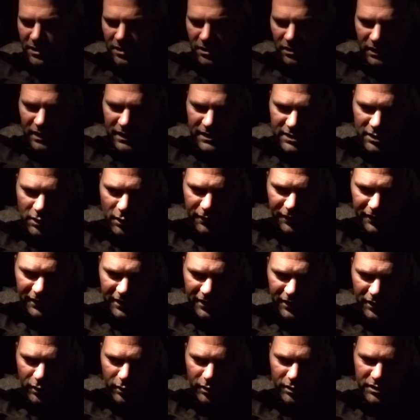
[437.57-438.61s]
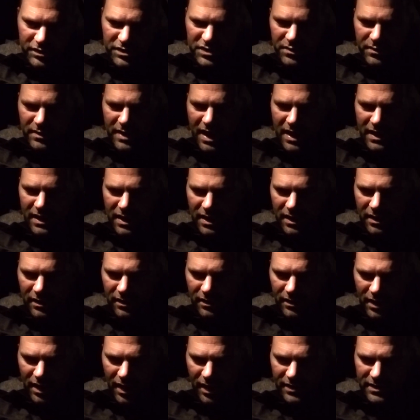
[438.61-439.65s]
early, so hopefully the order's ready.
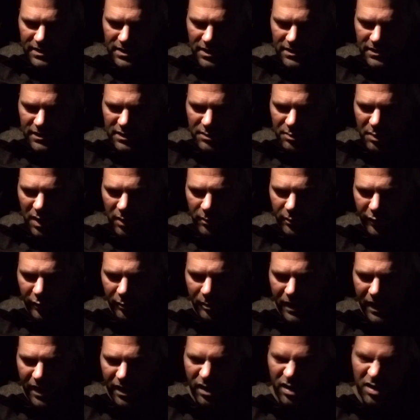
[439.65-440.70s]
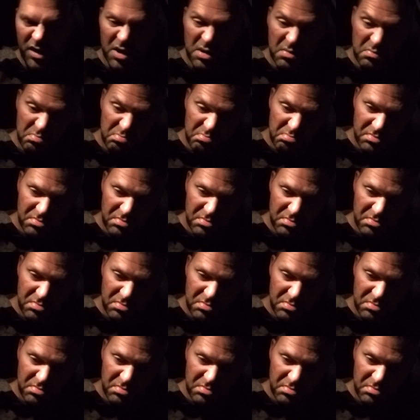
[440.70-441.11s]
It says it's being prepared,